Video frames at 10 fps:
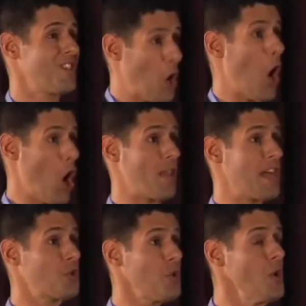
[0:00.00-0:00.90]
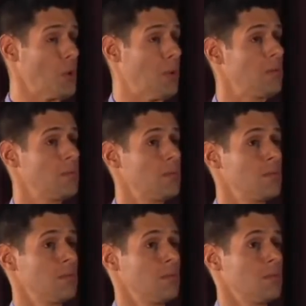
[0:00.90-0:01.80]
is, are they true?
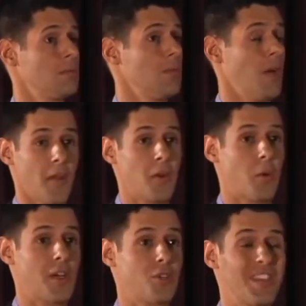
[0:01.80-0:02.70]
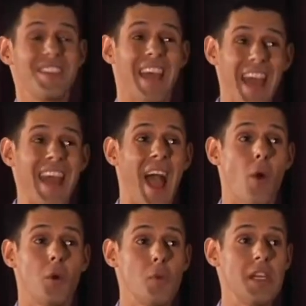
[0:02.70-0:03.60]
Another question is, and how
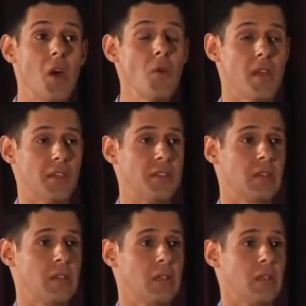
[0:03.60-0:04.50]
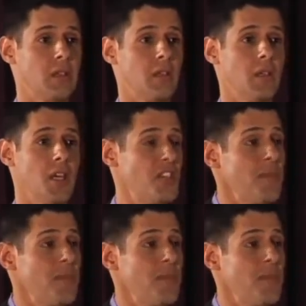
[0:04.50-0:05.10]
would we know this? It